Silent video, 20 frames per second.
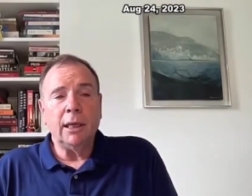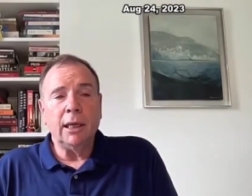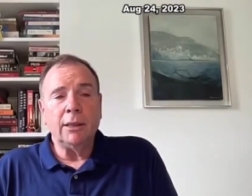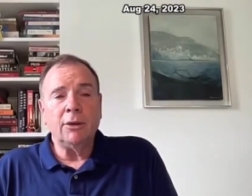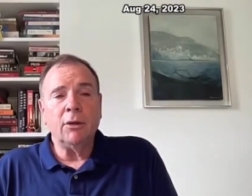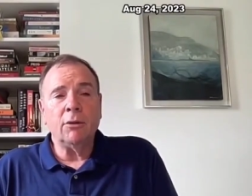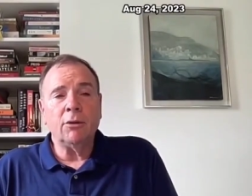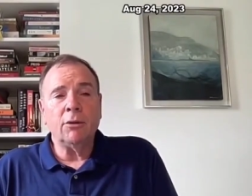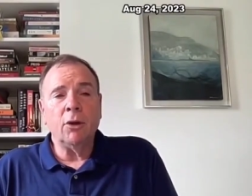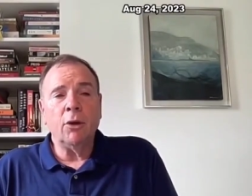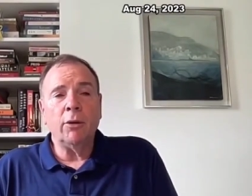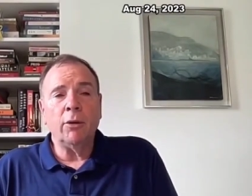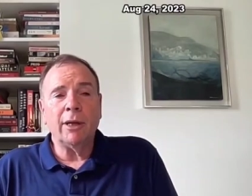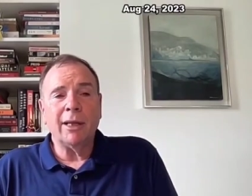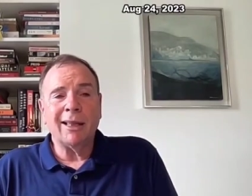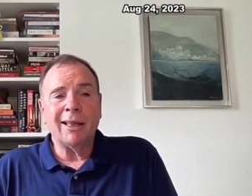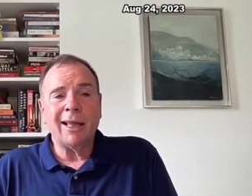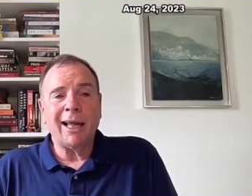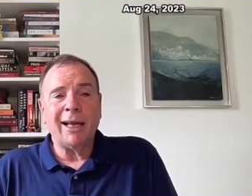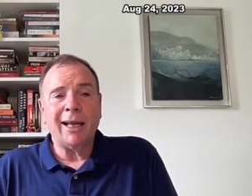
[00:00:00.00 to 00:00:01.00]
I don't know
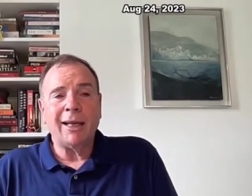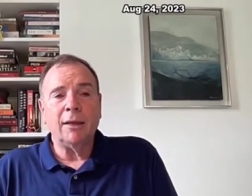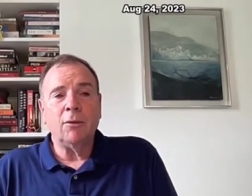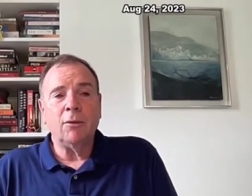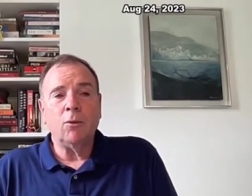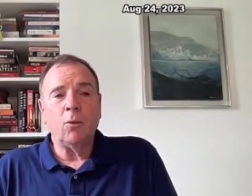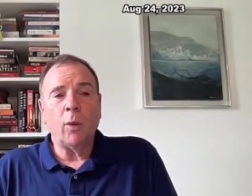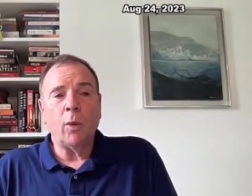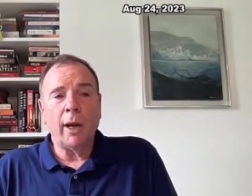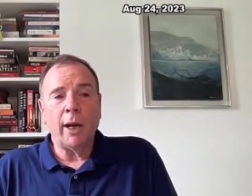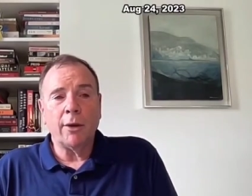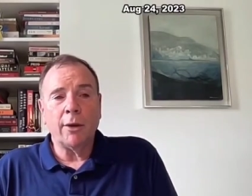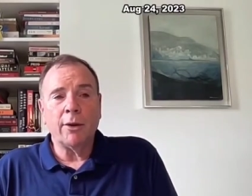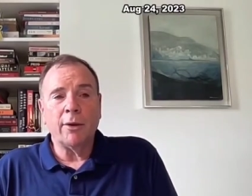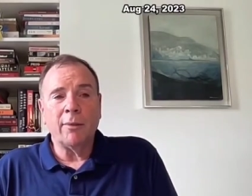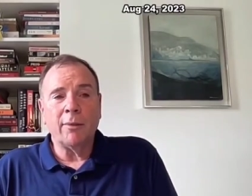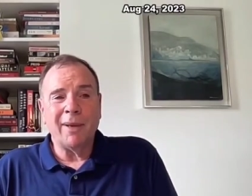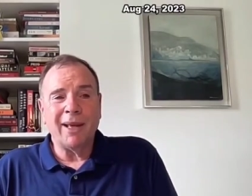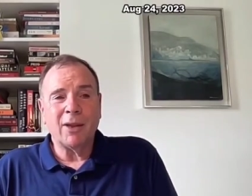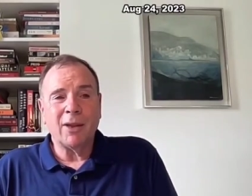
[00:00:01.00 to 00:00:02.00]
exactly where
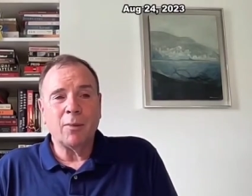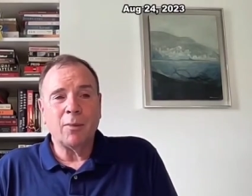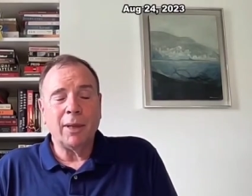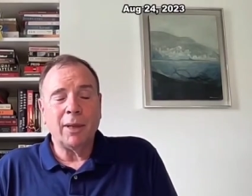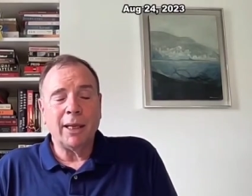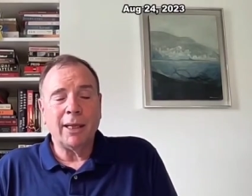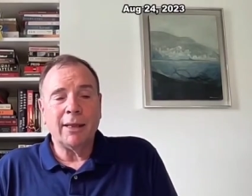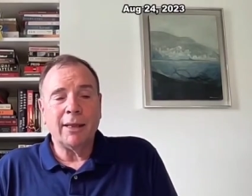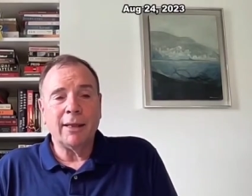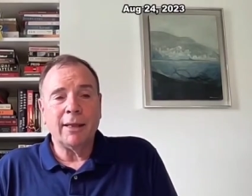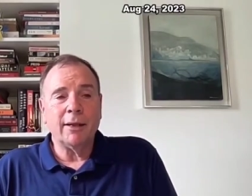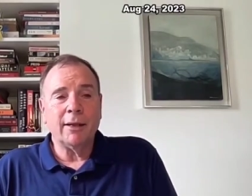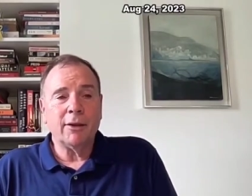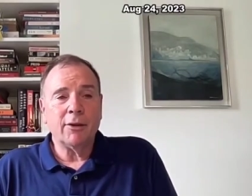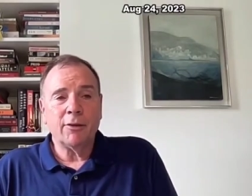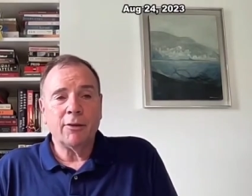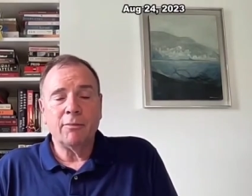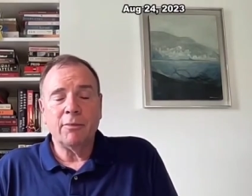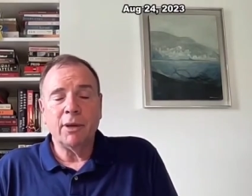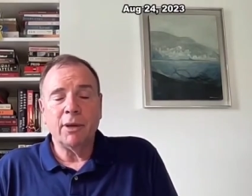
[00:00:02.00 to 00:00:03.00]
the best place
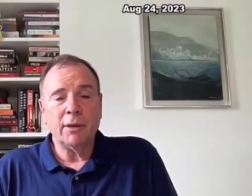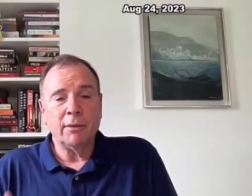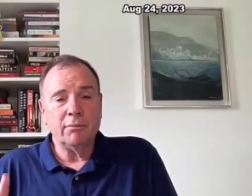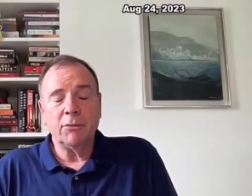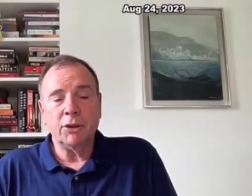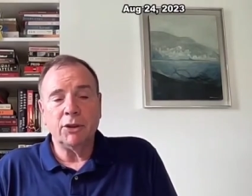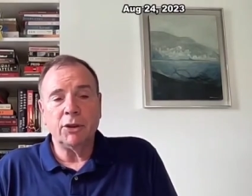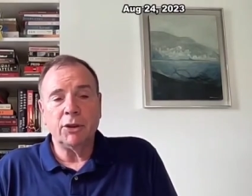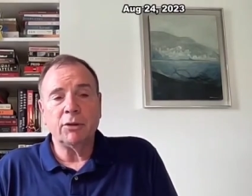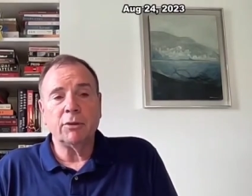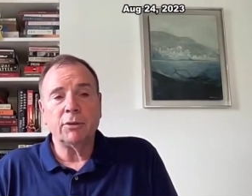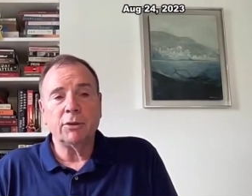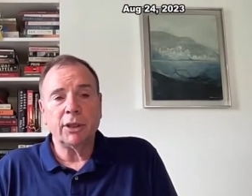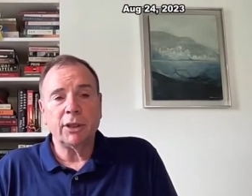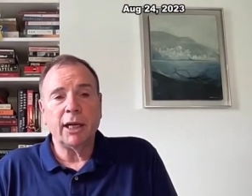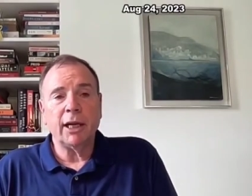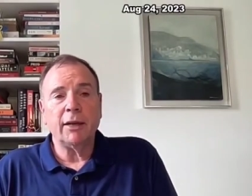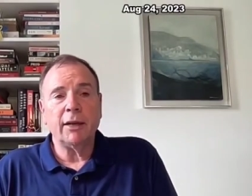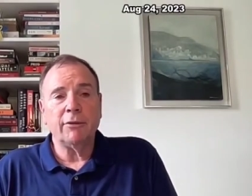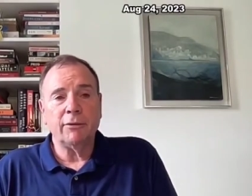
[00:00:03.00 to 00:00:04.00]
is, but the general
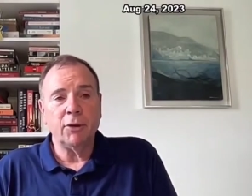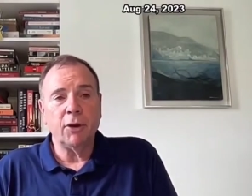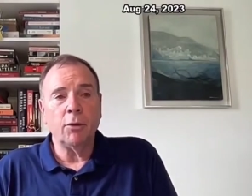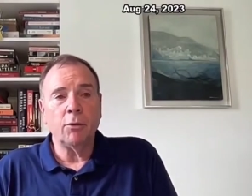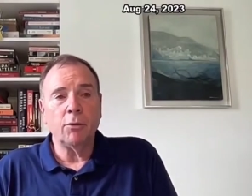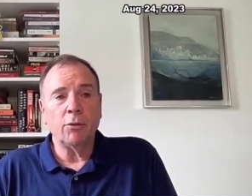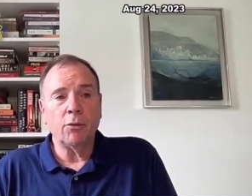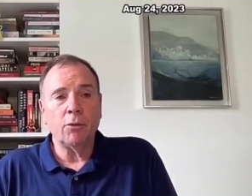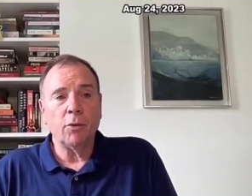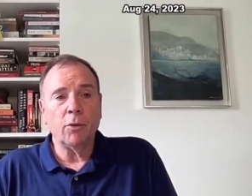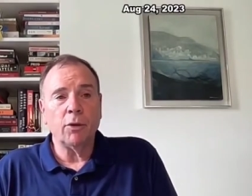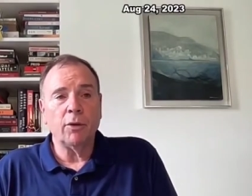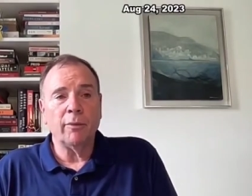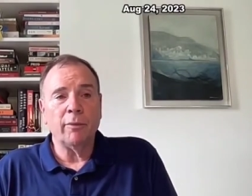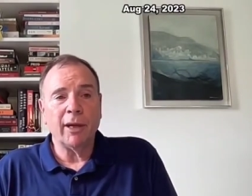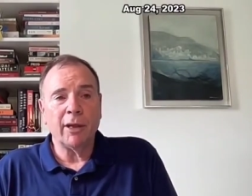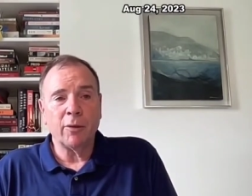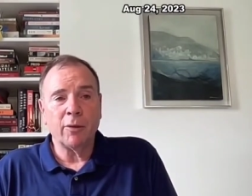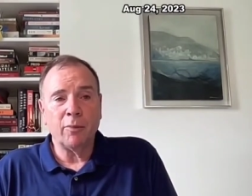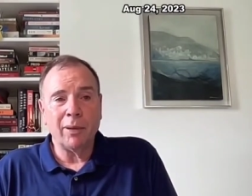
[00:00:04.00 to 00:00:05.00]
staff knows where
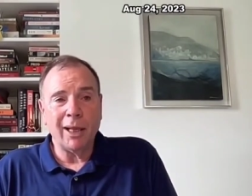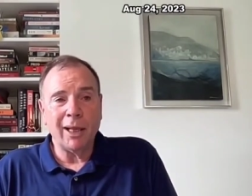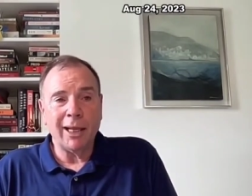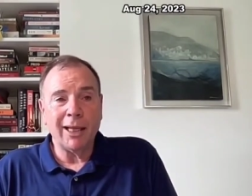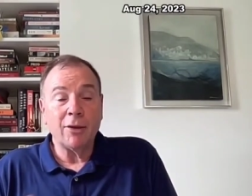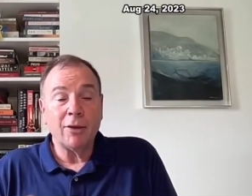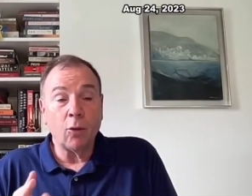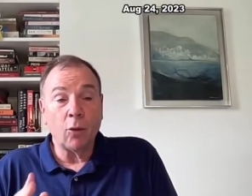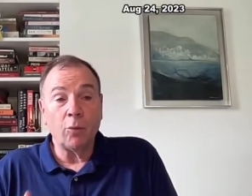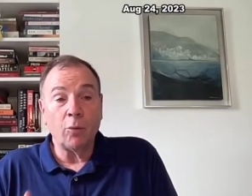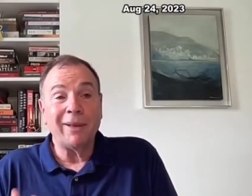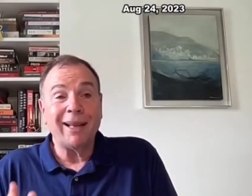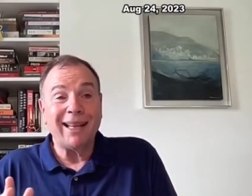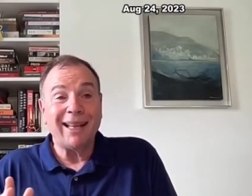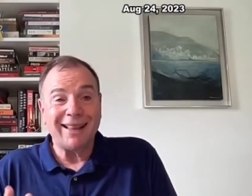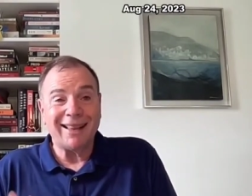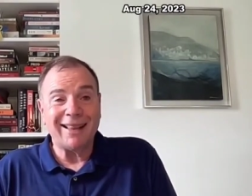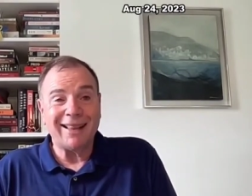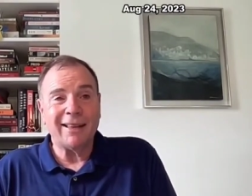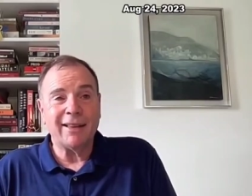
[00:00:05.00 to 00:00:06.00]
the best place or
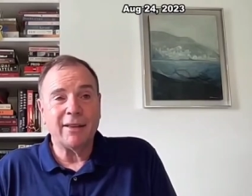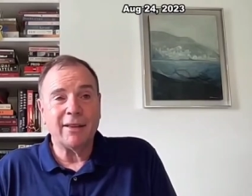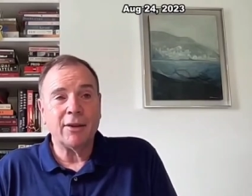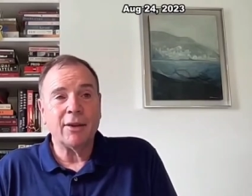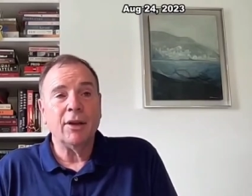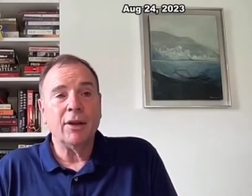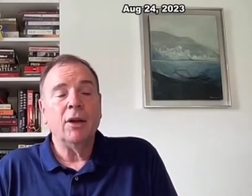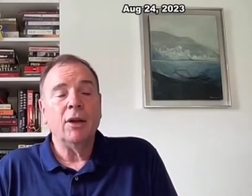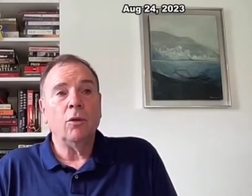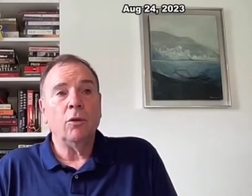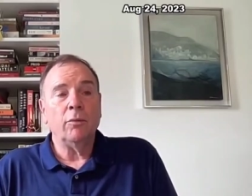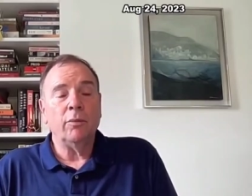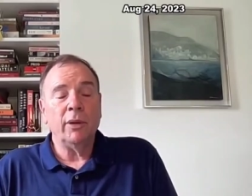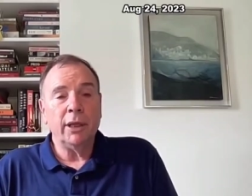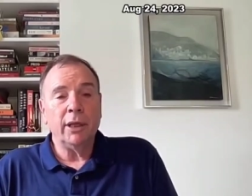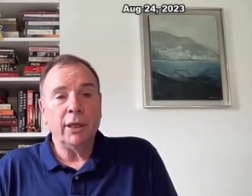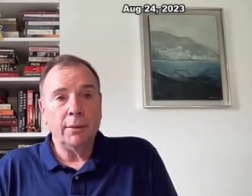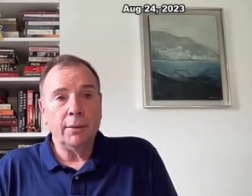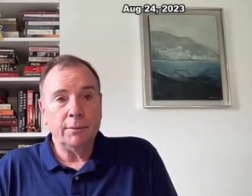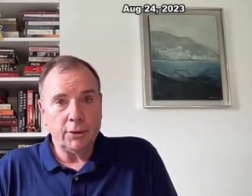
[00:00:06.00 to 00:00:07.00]
places will
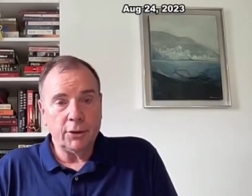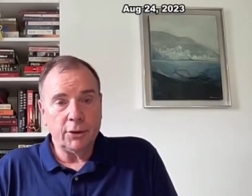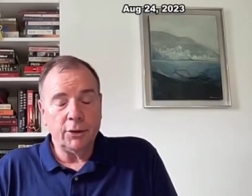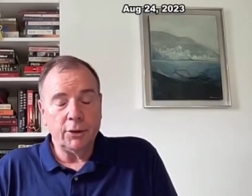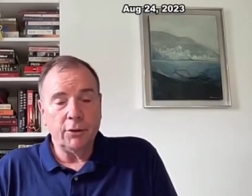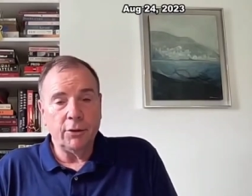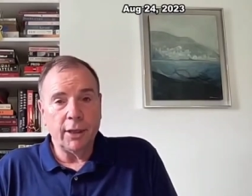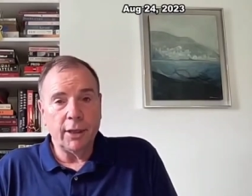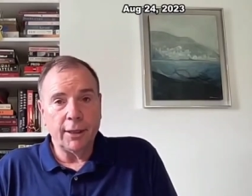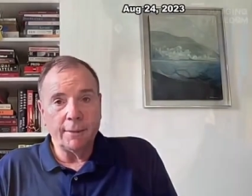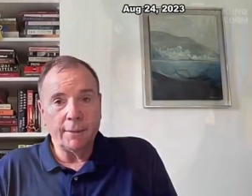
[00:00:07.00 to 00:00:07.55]
be to do